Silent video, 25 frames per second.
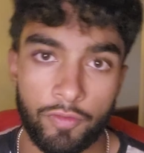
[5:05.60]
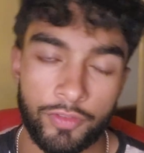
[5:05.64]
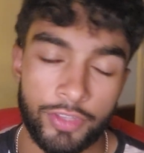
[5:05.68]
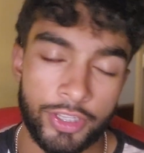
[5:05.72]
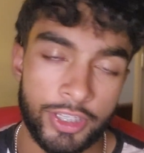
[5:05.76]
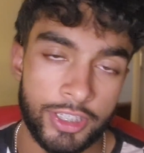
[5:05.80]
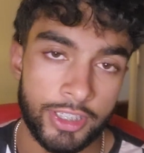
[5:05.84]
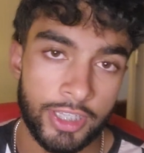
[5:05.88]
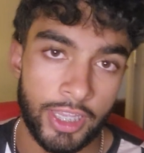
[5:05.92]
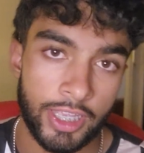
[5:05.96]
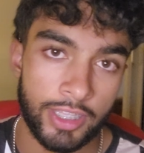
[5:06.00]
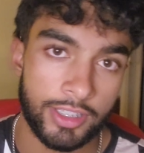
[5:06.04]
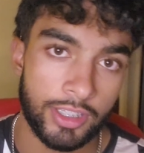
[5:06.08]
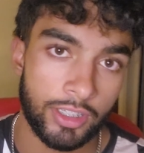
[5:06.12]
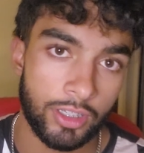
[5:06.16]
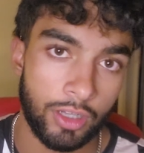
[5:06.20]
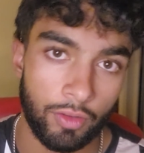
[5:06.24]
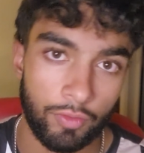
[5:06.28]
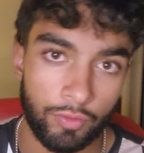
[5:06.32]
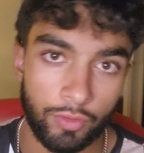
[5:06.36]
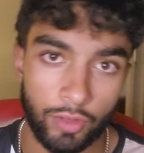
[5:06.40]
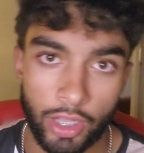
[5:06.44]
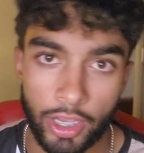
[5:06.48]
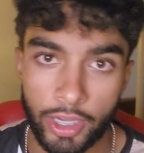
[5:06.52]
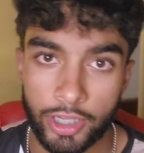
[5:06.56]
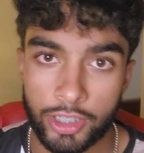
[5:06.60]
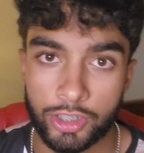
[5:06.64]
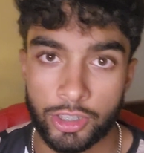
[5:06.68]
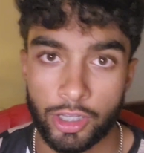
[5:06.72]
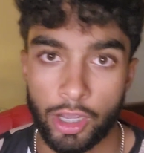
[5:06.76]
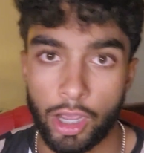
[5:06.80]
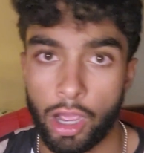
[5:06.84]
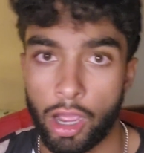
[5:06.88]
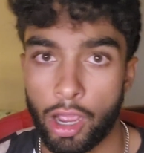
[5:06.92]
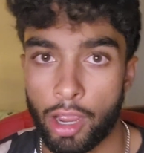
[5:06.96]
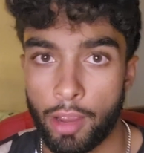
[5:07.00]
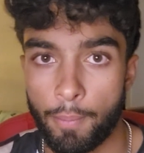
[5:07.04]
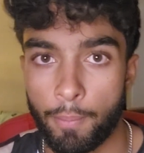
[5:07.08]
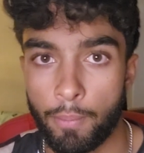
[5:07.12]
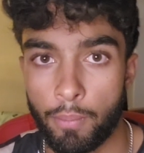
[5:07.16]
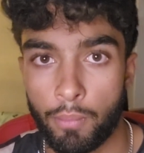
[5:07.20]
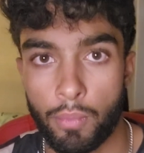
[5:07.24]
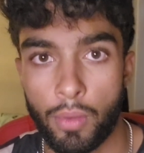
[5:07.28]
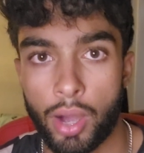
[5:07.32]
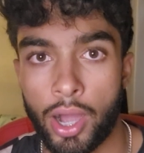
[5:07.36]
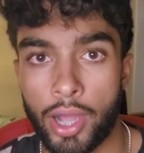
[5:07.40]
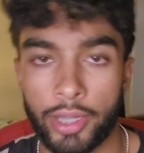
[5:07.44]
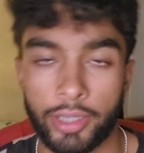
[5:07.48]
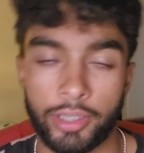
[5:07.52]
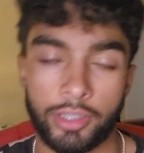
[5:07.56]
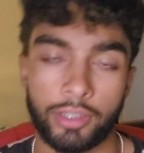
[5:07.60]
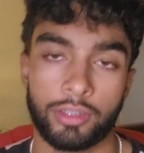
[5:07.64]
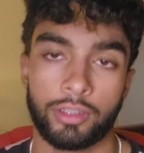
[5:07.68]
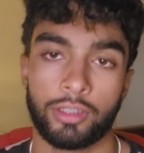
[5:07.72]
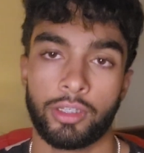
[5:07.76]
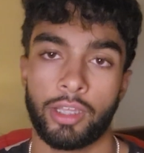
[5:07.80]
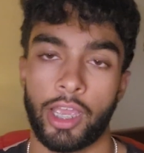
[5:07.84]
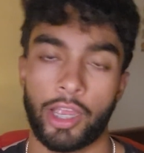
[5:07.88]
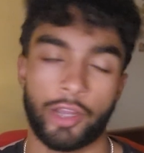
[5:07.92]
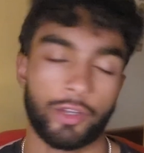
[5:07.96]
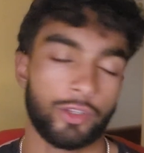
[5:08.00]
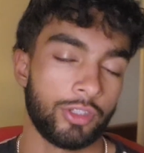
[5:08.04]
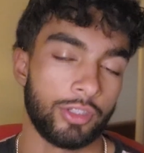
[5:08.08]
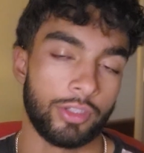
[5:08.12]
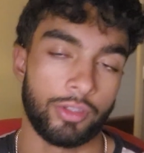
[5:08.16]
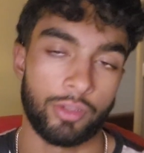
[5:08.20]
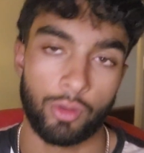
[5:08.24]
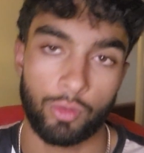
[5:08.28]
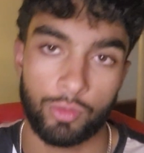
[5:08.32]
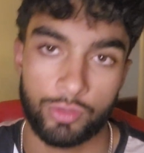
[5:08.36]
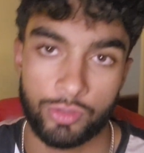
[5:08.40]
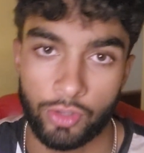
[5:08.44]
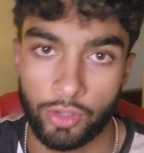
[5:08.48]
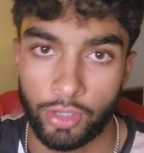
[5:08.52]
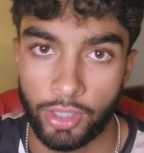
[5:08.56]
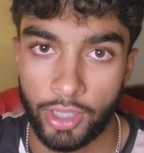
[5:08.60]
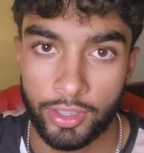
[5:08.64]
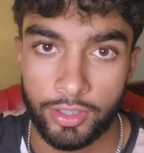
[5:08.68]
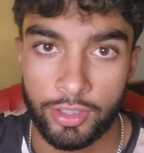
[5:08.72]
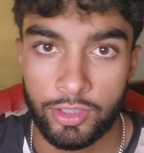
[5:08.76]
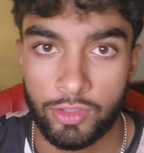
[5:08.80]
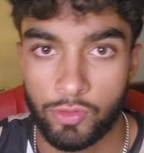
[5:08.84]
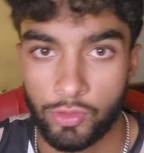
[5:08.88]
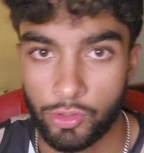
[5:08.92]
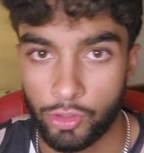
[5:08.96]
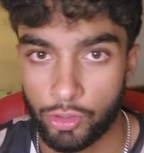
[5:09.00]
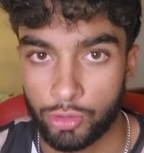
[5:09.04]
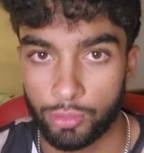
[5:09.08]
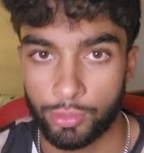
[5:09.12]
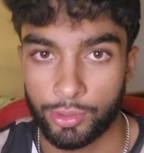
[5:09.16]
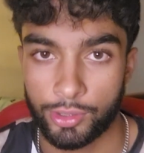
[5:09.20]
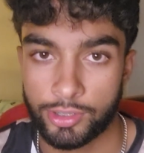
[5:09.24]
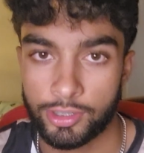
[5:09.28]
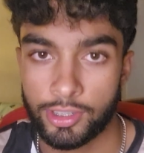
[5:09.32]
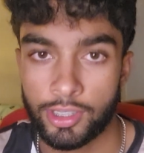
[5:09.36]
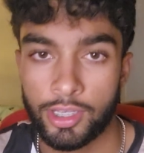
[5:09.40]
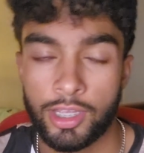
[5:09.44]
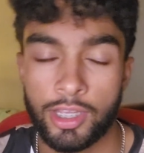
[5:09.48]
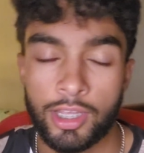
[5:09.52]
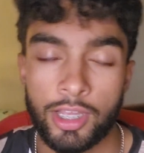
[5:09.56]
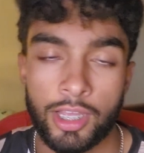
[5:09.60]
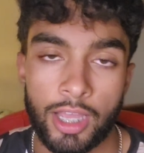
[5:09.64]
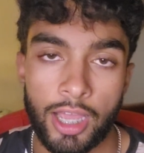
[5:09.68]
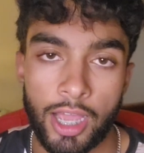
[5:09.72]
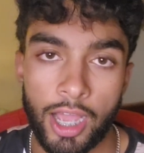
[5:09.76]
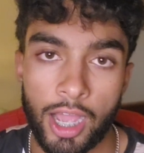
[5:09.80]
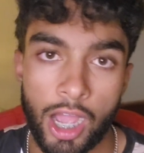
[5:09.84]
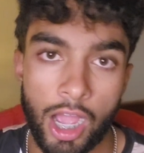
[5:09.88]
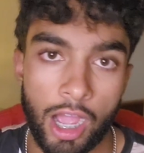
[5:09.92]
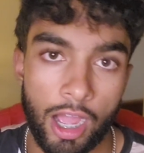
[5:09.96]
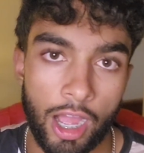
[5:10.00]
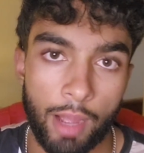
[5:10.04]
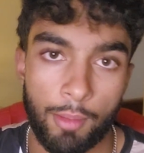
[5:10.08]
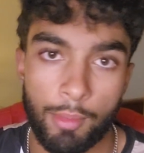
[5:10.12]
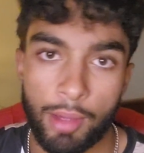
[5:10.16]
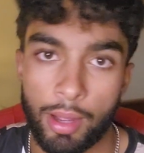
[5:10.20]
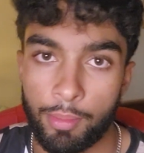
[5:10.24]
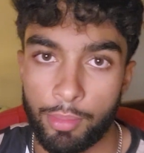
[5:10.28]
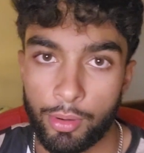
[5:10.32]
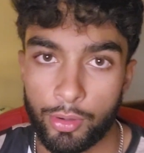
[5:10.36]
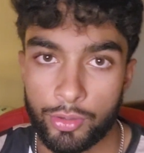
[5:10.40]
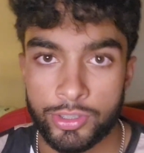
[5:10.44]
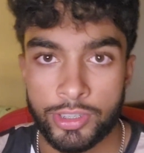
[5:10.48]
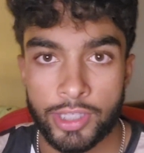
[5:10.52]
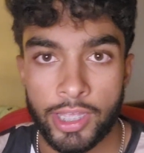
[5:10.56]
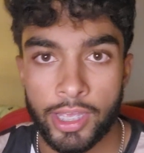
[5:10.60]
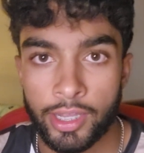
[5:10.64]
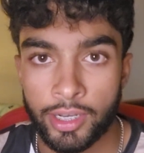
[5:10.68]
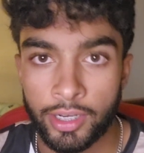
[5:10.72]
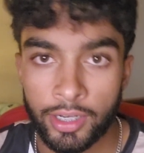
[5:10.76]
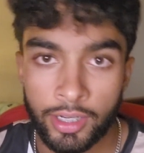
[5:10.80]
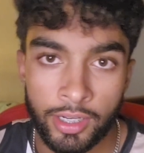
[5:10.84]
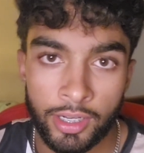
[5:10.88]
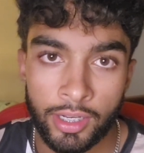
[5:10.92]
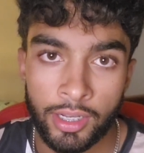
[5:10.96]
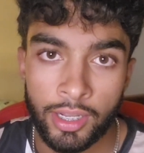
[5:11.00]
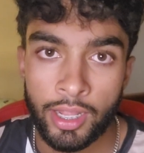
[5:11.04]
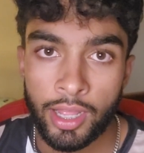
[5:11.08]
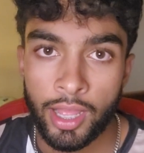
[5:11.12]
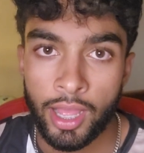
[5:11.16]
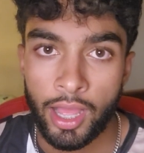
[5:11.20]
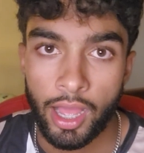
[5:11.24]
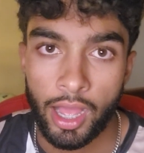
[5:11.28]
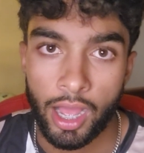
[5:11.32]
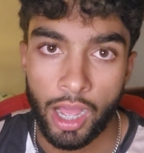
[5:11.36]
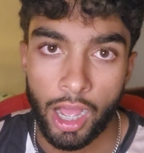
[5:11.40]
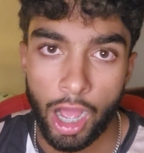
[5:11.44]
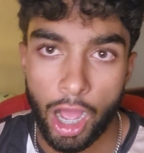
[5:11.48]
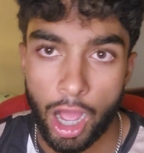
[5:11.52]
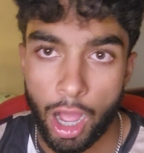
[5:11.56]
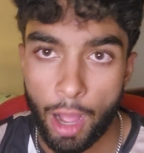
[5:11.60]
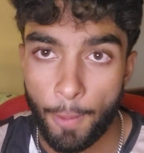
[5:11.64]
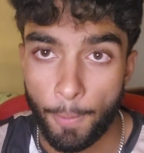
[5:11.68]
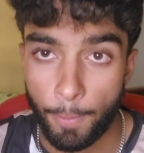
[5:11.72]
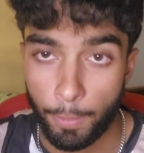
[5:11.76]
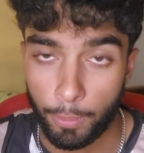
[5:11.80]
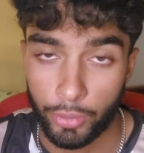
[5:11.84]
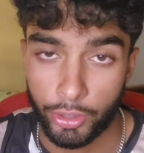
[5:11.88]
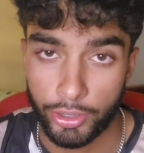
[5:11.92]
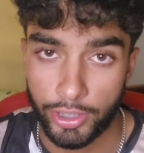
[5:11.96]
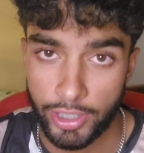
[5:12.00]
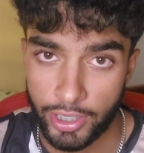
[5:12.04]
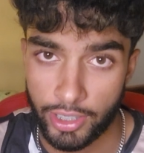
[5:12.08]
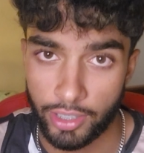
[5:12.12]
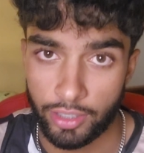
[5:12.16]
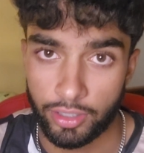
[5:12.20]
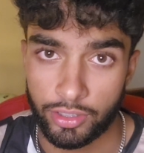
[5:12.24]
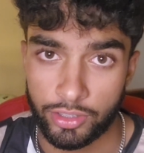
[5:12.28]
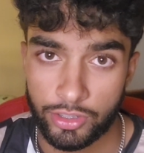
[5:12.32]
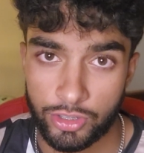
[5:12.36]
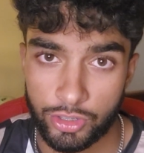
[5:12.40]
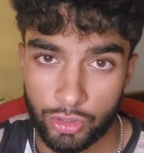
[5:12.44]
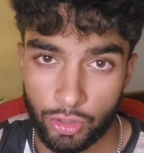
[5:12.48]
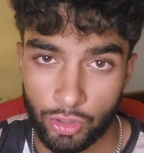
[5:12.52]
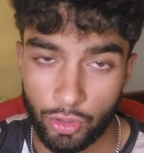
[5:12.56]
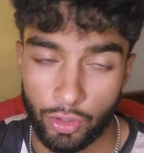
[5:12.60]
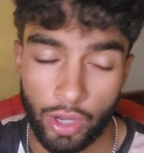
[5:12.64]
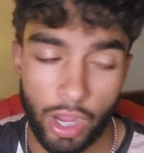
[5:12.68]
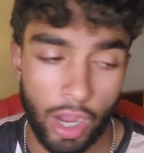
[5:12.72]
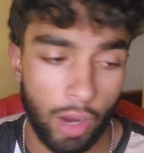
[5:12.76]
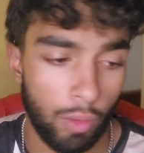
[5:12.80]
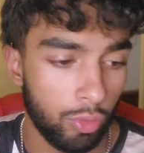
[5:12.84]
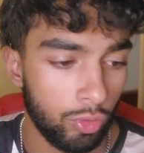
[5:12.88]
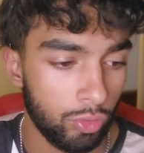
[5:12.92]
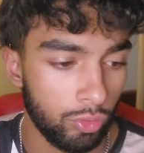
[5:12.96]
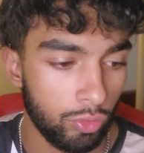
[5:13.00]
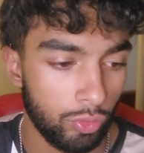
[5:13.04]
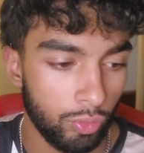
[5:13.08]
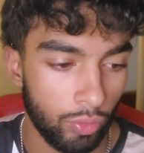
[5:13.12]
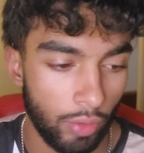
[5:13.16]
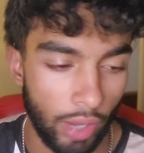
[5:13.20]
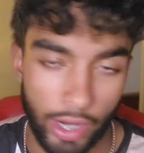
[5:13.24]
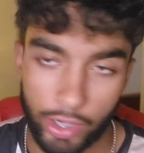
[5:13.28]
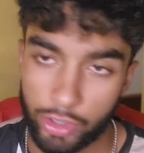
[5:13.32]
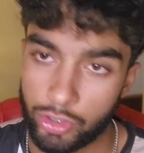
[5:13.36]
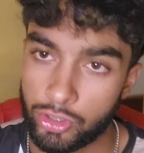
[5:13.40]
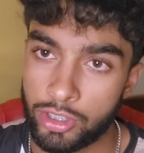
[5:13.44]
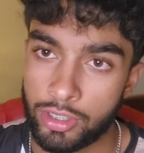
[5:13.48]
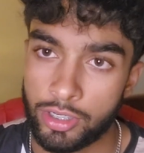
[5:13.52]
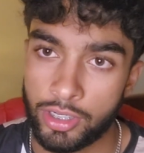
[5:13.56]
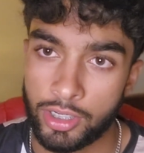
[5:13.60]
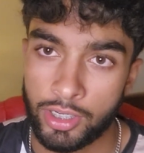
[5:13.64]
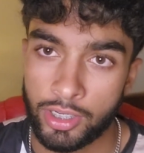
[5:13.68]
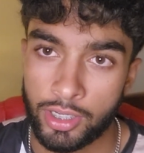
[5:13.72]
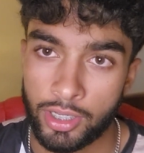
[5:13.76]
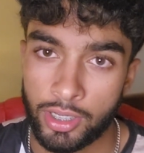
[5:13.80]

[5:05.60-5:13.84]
this gets enough likes, I might, actually no one's gonna like this video to us, I might post that. But yeah, so I will actually